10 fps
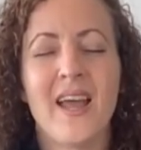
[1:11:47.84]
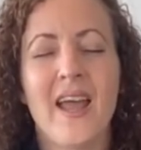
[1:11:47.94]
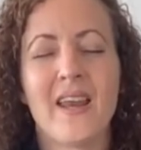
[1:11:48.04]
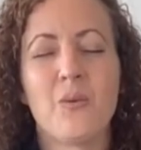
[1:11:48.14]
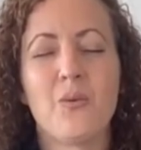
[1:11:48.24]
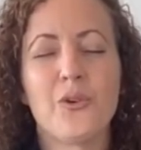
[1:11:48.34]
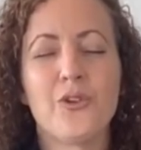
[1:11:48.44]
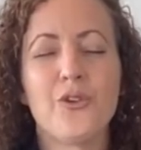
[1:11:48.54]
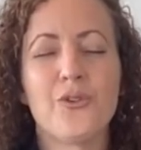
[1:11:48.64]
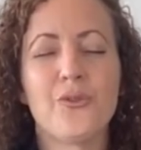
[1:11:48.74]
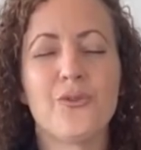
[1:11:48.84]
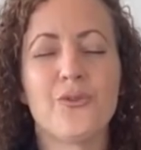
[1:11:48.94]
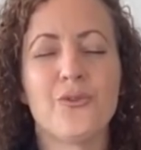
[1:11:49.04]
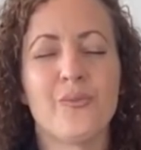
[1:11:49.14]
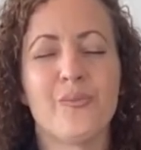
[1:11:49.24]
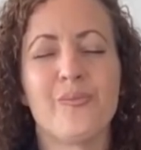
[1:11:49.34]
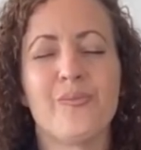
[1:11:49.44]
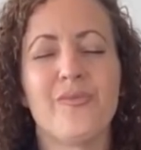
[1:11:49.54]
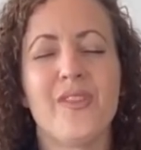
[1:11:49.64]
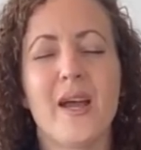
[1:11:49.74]
I want you to
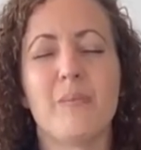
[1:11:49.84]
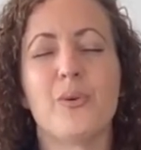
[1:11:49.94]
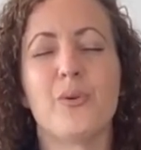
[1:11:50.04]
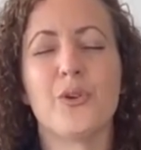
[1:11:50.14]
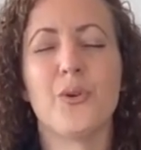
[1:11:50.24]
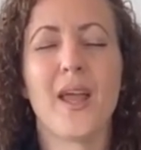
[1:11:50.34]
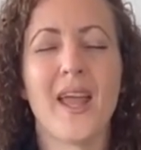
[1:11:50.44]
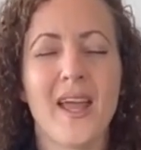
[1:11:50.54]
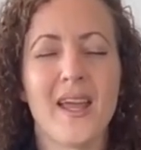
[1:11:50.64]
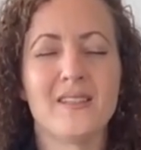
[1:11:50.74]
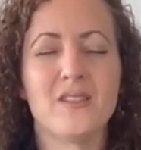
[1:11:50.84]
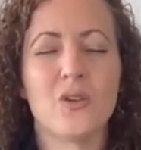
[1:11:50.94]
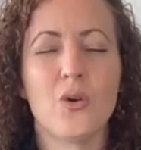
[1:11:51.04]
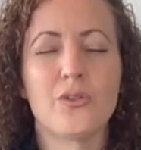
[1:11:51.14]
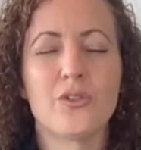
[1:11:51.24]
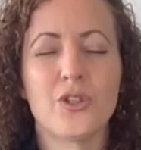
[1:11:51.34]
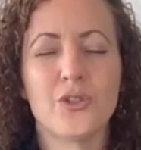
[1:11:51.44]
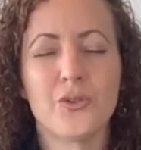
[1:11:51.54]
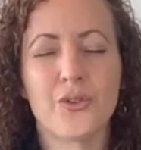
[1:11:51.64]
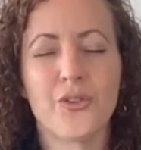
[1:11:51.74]
now put your hands onto
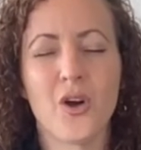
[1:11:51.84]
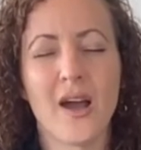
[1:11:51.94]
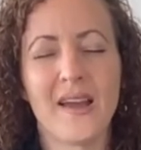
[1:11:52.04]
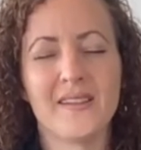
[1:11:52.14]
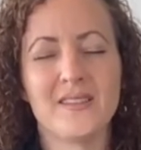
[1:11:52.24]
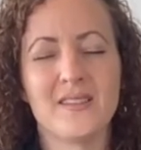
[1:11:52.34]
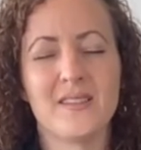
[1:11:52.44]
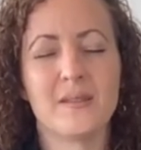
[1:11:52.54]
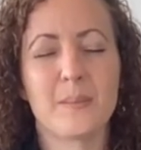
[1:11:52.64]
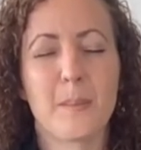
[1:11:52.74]
your thighs,